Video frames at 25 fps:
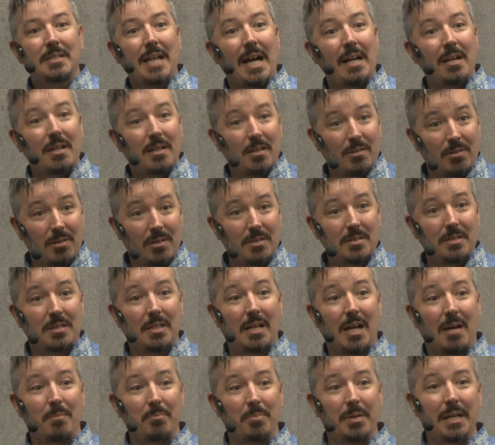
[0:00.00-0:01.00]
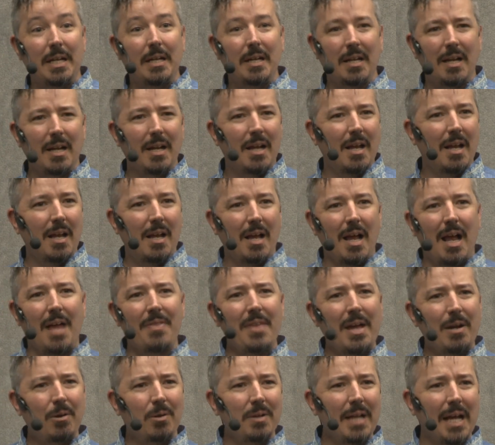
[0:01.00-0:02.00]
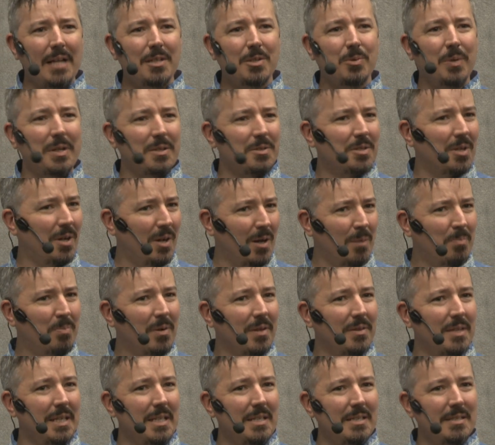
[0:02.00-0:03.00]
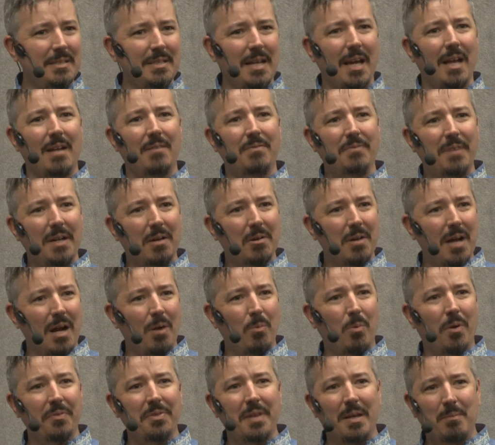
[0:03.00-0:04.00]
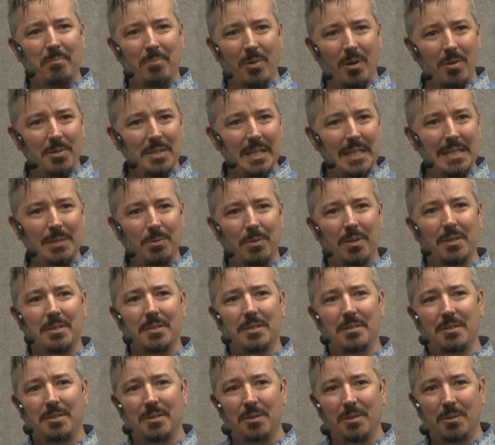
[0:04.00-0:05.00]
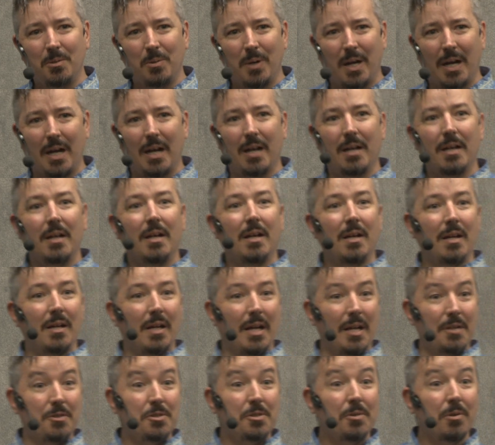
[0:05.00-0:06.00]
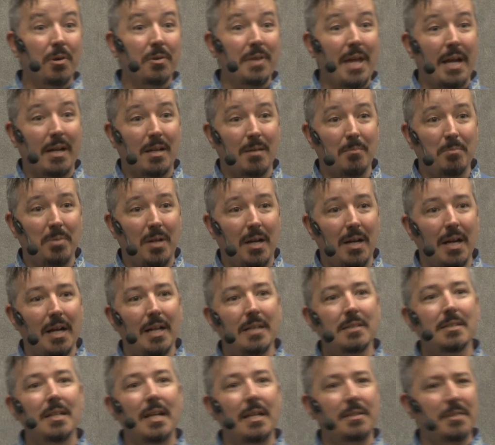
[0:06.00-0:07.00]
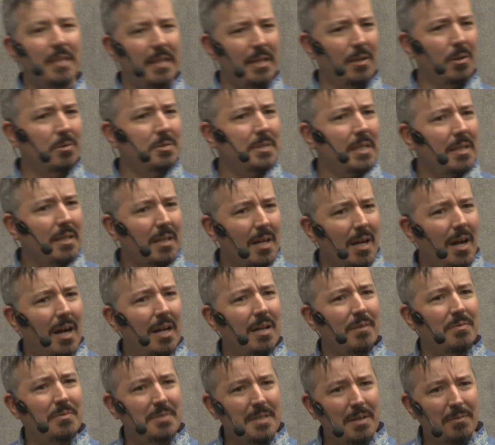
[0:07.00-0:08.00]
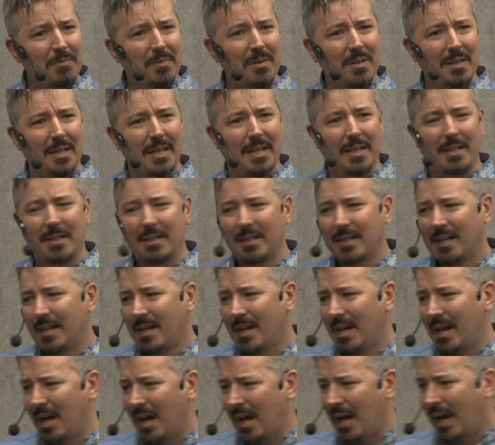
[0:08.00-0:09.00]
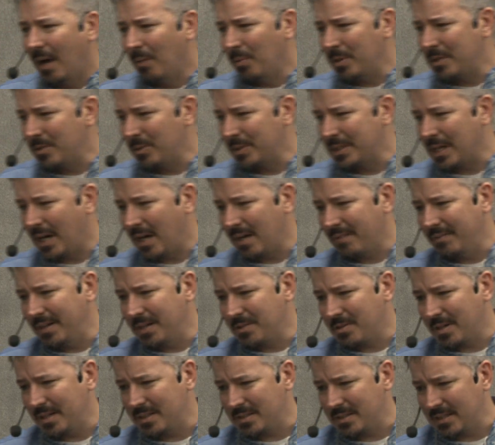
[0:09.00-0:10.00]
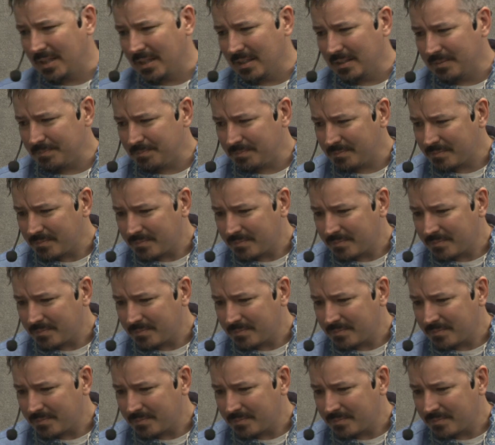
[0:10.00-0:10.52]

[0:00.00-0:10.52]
scattered across the company, and they all had to interpret this and figure out what their process was to ensure that compliance. And so they all did it kind of differently, which was kind of interesting.